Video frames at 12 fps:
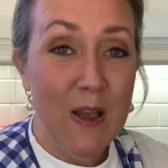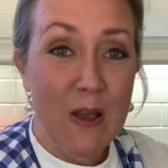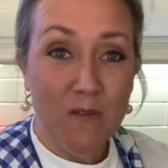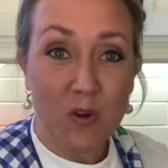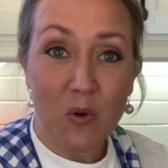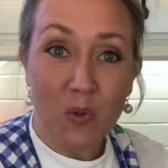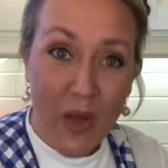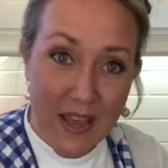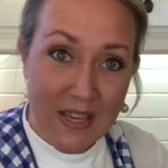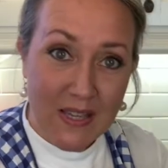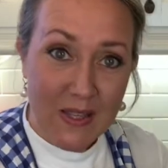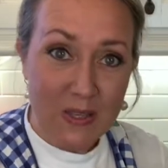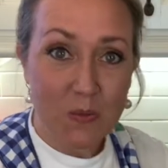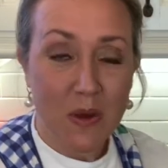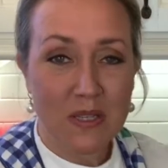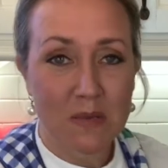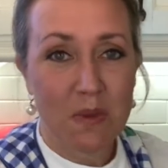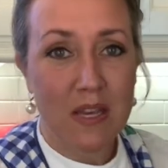if you're liking these
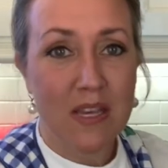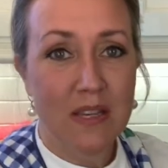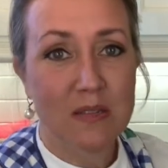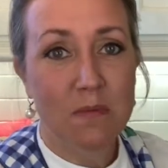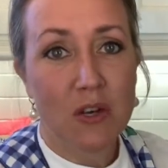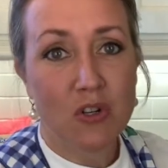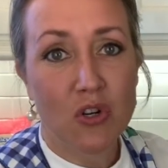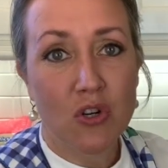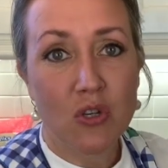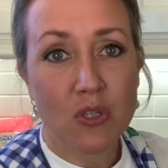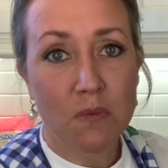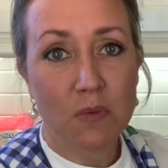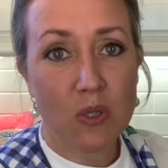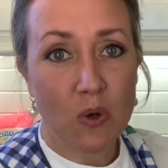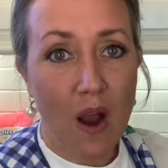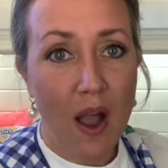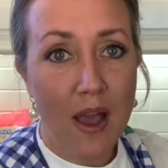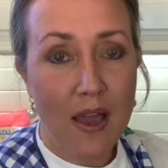recipes, make sure you
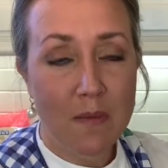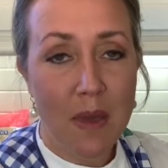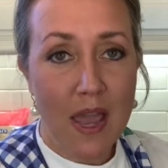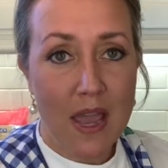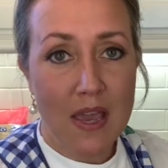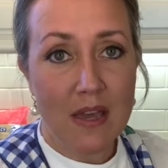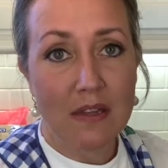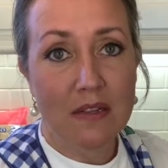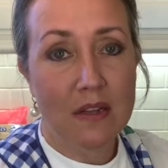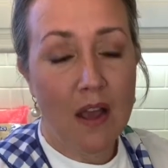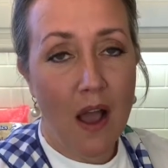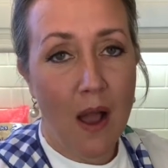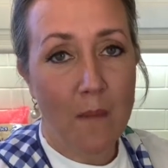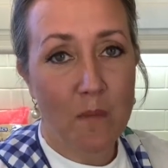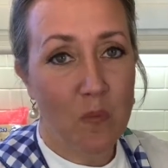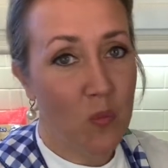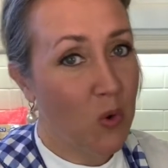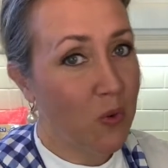subscribe, and
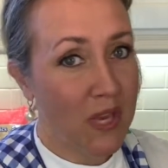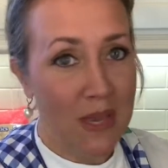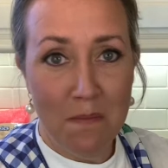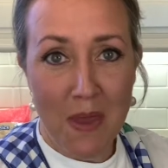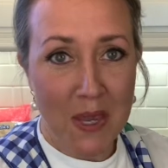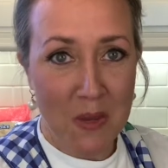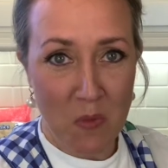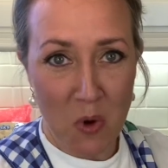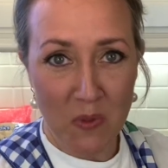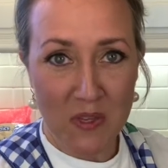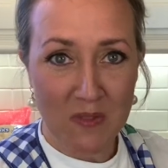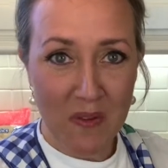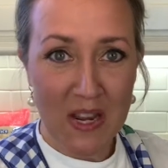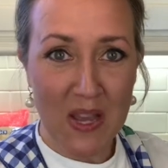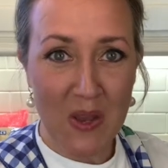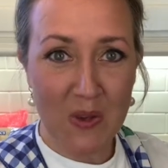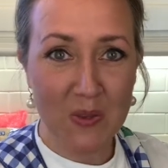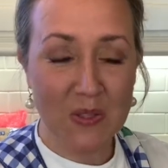um, we'll keep making more of these
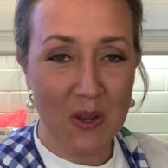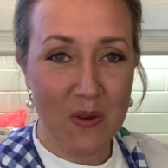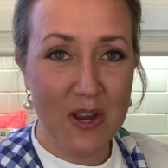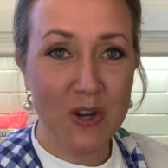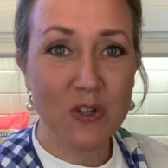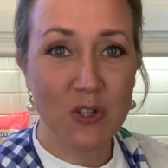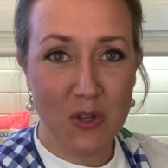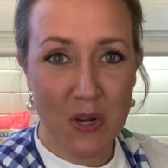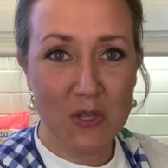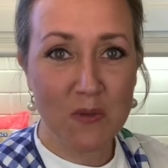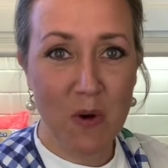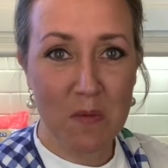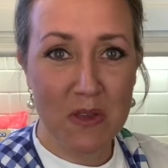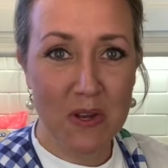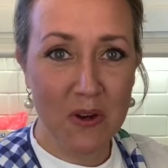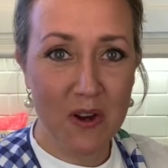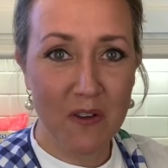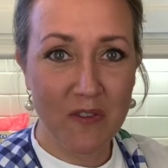videos. So here's to transforming
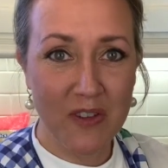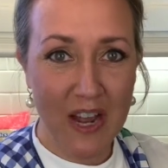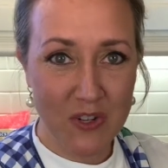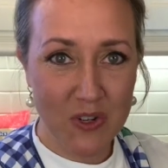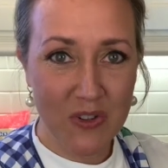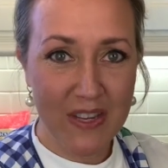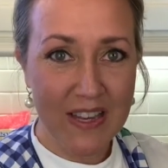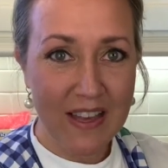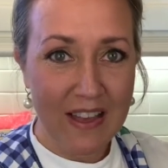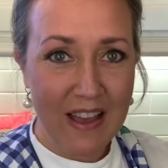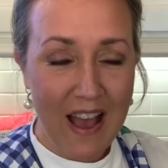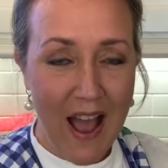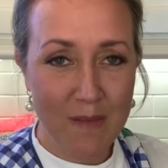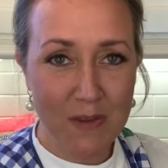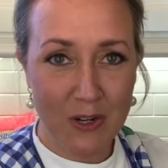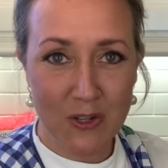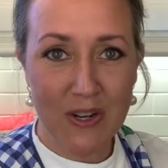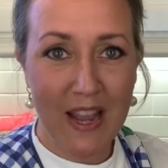your health naturally. I'm
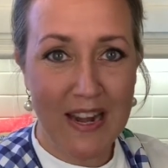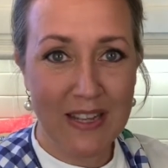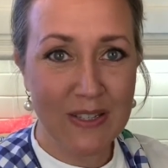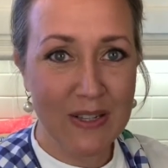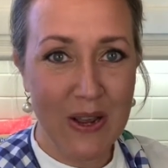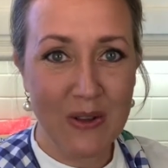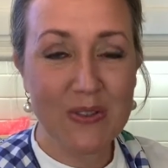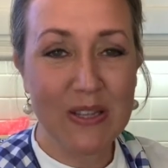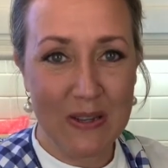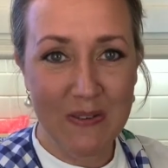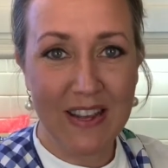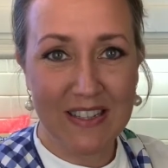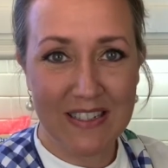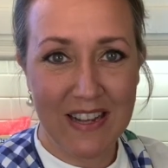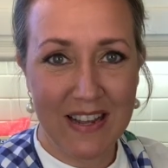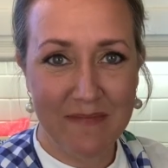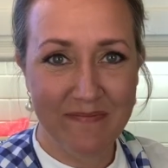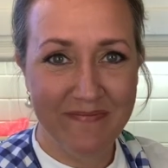Doctor Katie Snow. See you next
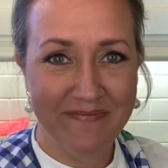time.